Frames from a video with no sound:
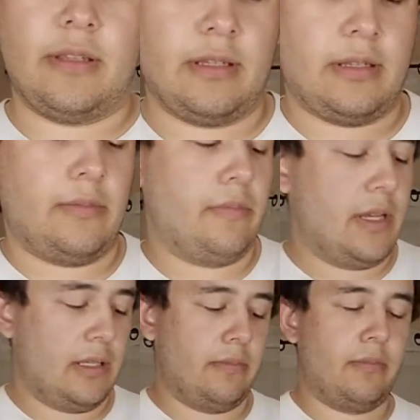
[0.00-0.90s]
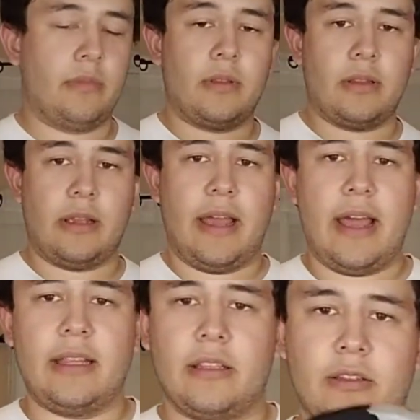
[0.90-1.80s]
This is an amazing
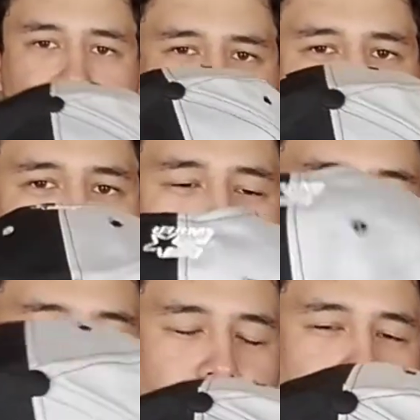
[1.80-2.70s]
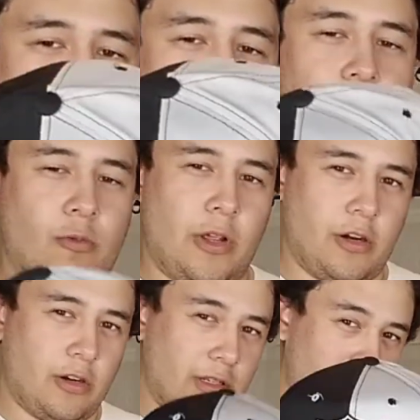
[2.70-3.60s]
hat. This is one of my first
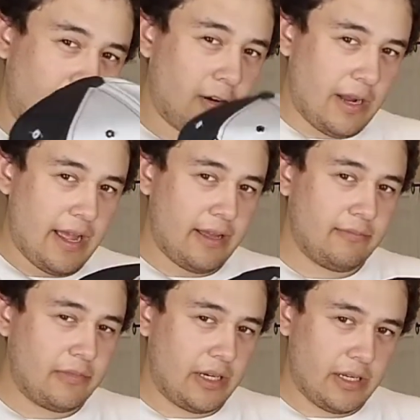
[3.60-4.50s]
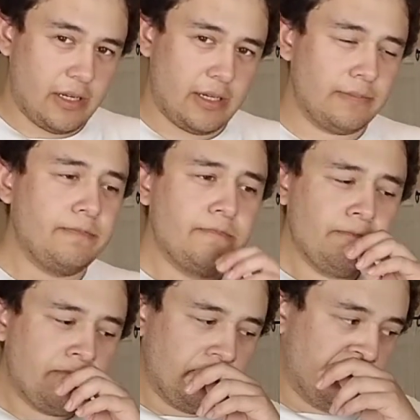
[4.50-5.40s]
Raiders starter hats that I got,
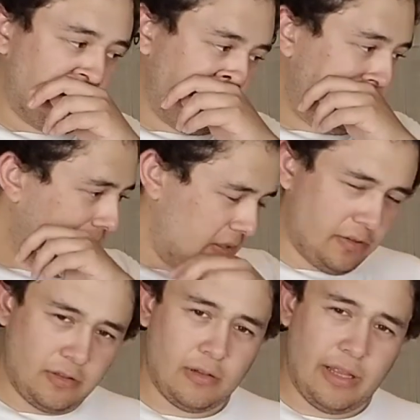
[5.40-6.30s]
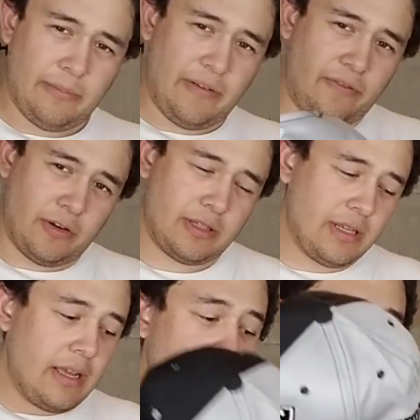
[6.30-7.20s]
and also like my first
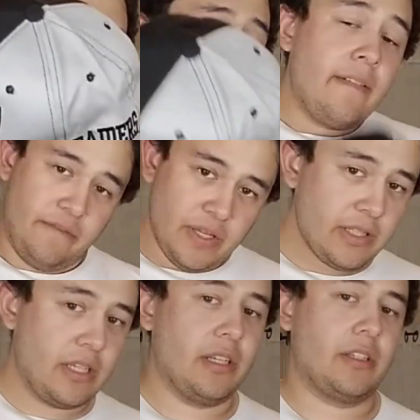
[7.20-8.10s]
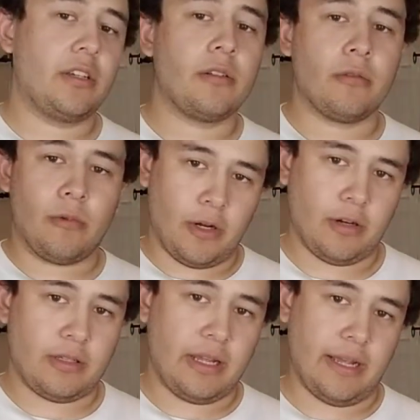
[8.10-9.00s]
vintage
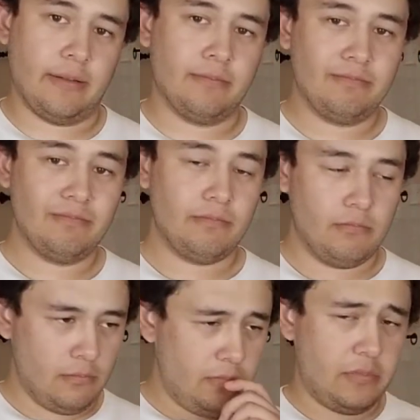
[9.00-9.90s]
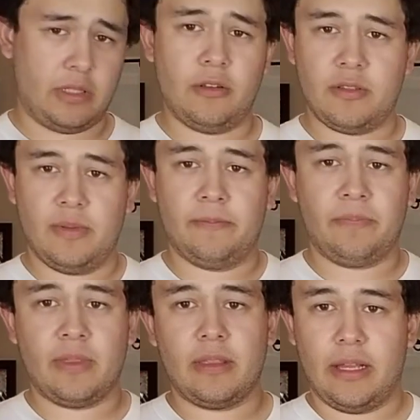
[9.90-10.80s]
Raiders hat. Excuse me,
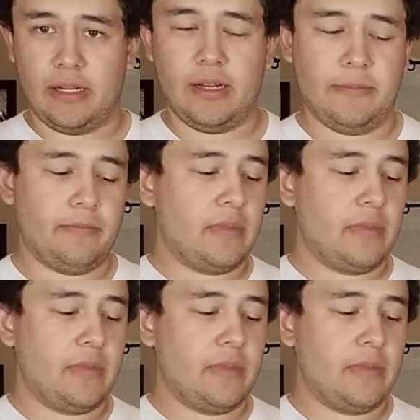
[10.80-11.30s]
that I got.